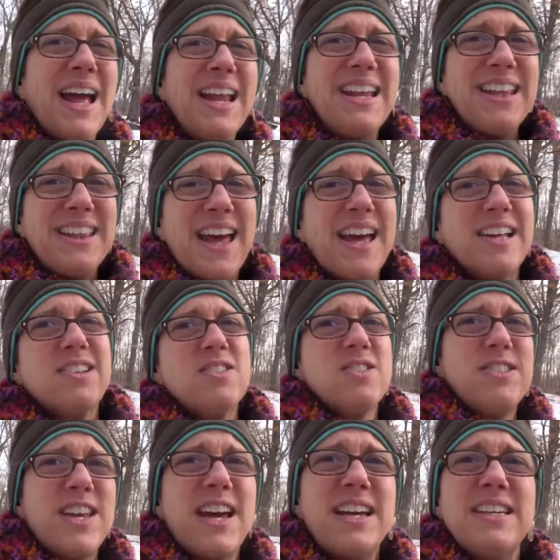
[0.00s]
I need the
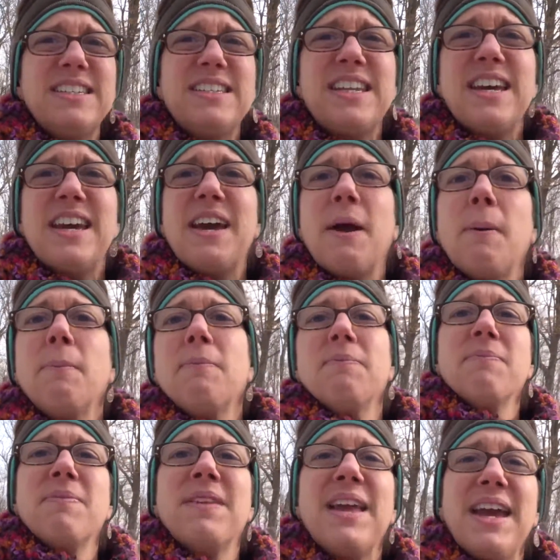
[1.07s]
exercise
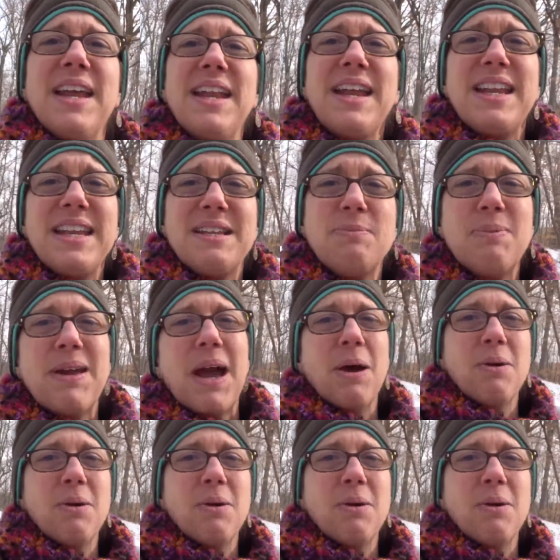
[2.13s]
and I need to be